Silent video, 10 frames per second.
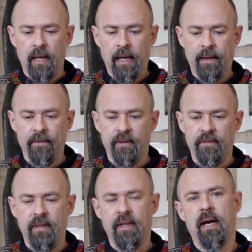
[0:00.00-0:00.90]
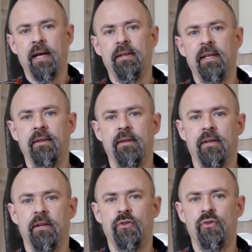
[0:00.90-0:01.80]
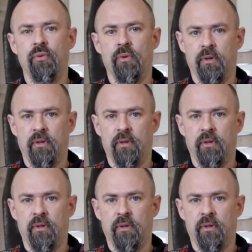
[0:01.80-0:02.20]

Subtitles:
And then I did two